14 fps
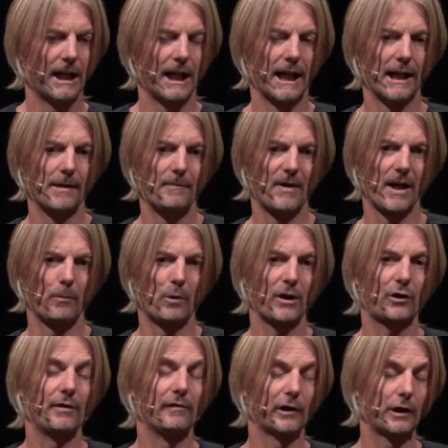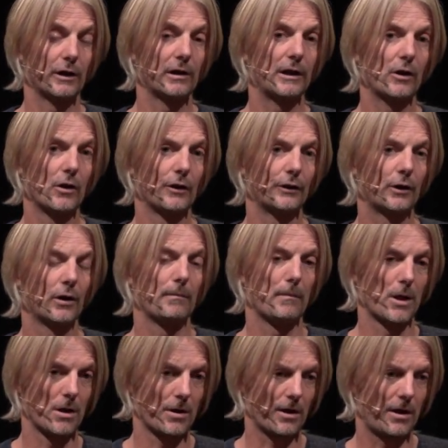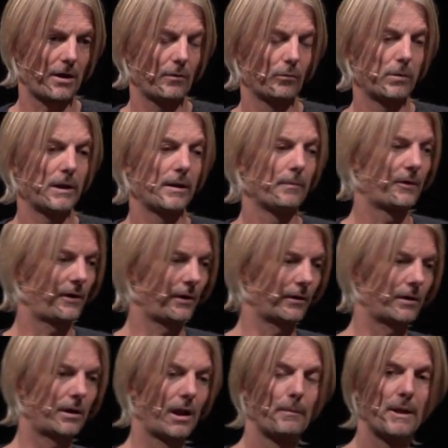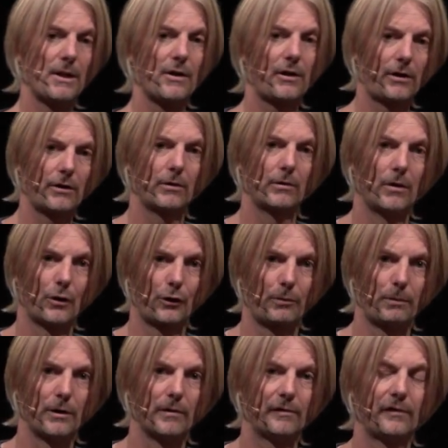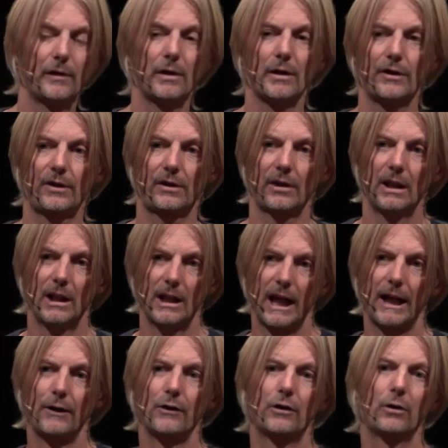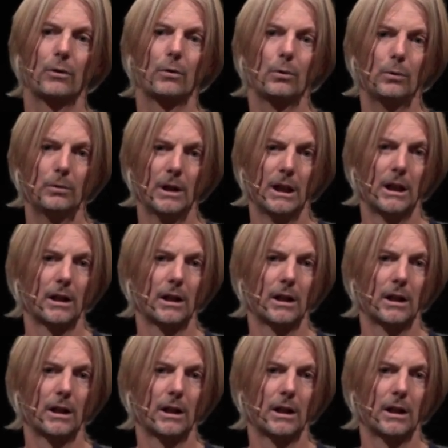Um, and we actually very early on got Mark Williams to come into Entrepreneur First and do